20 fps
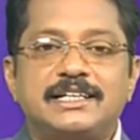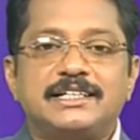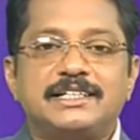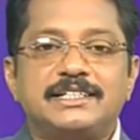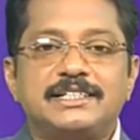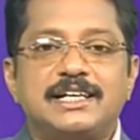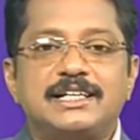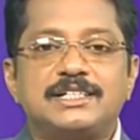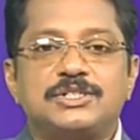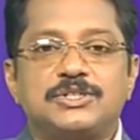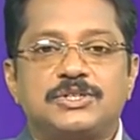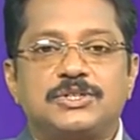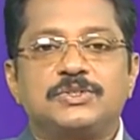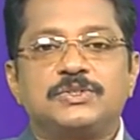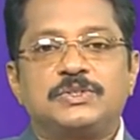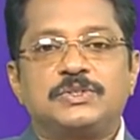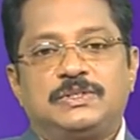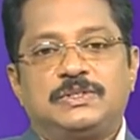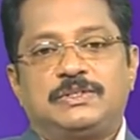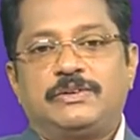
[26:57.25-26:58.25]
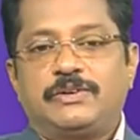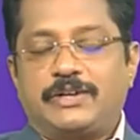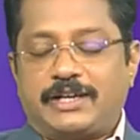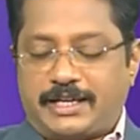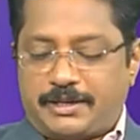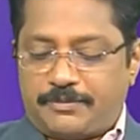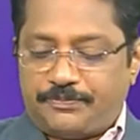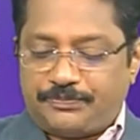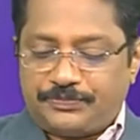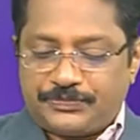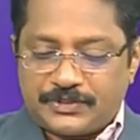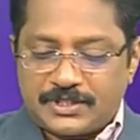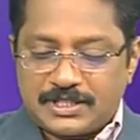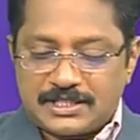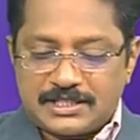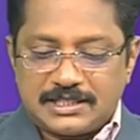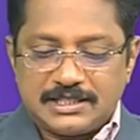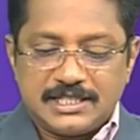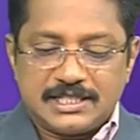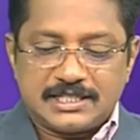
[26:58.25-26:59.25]
is also okay.
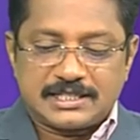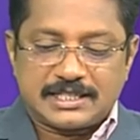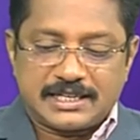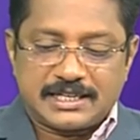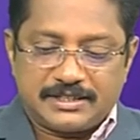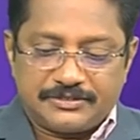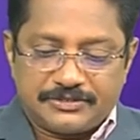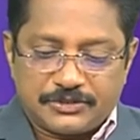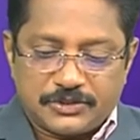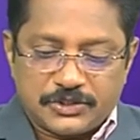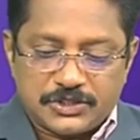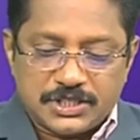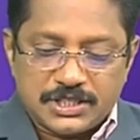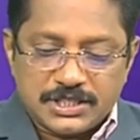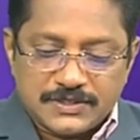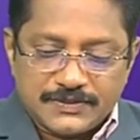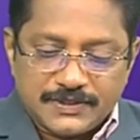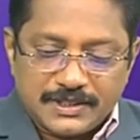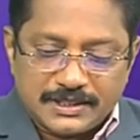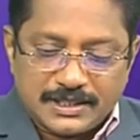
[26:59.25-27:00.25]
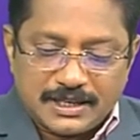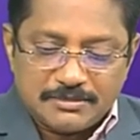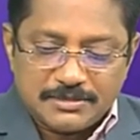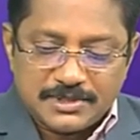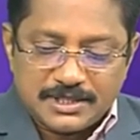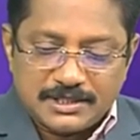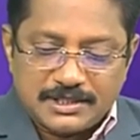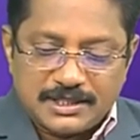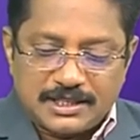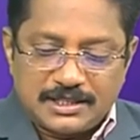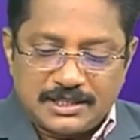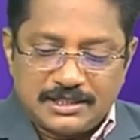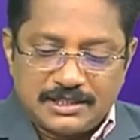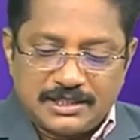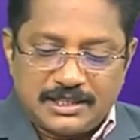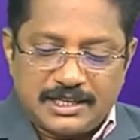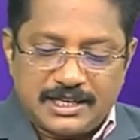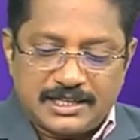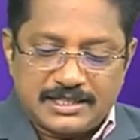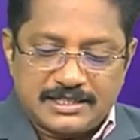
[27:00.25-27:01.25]
This kind of questions will comes in the
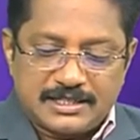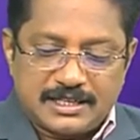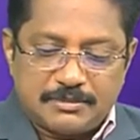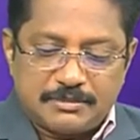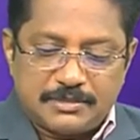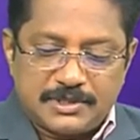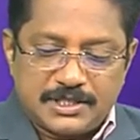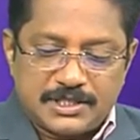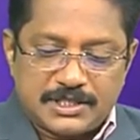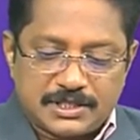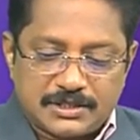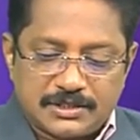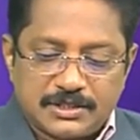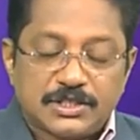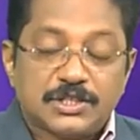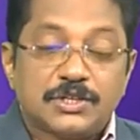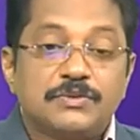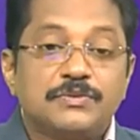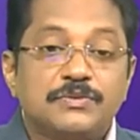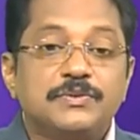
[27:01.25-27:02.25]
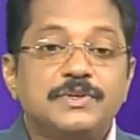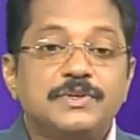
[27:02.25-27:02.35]
examination. We will